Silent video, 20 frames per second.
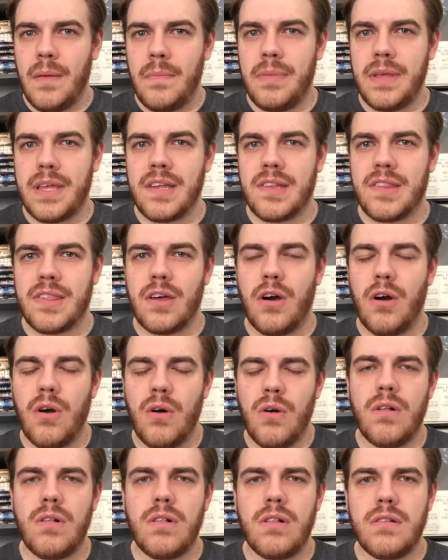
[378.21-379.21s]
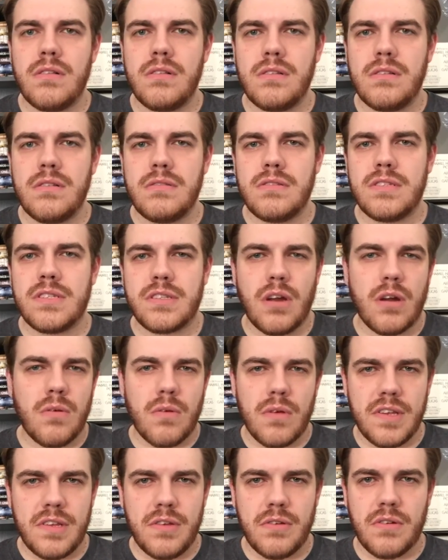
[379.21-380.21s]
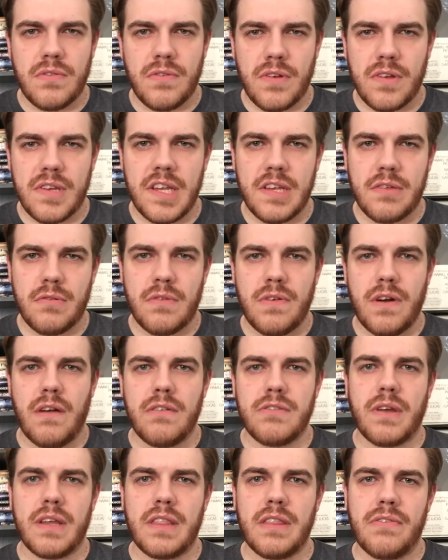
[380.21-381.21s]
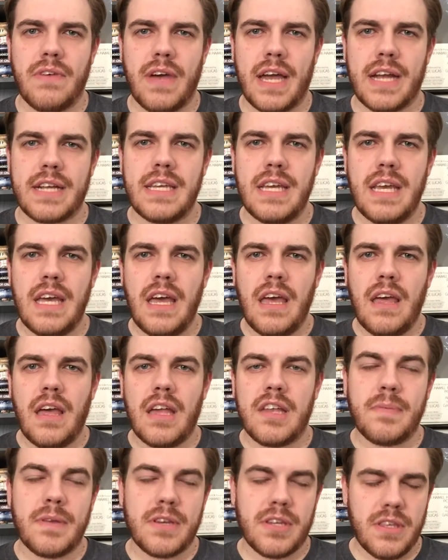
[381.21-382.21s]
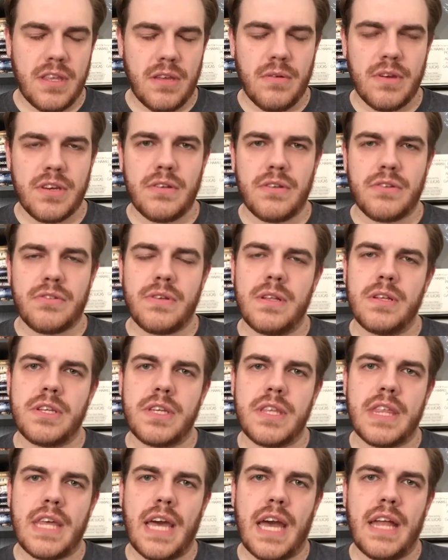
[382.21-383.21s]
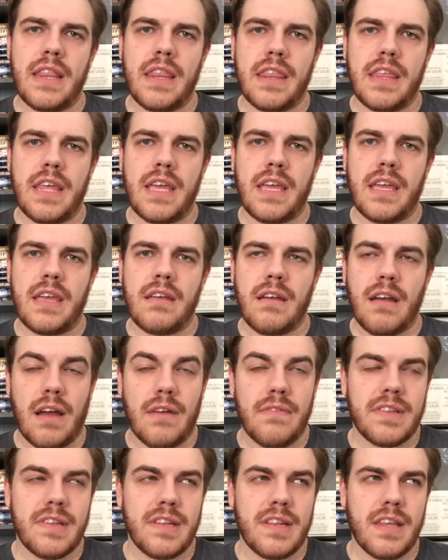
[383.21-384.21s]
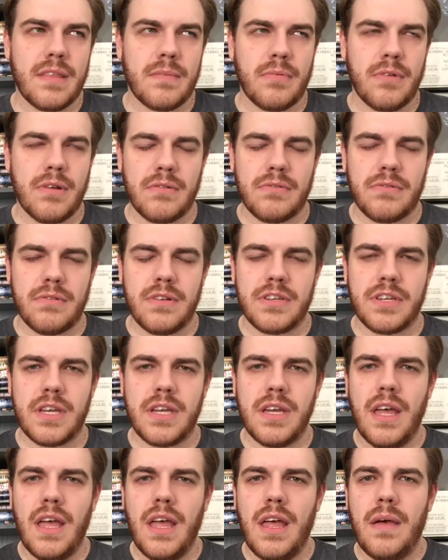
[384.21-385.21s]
because the whole Star Wars universe has revolved around the fact, especially the original trilogy, that obviously not the prequel trilogy,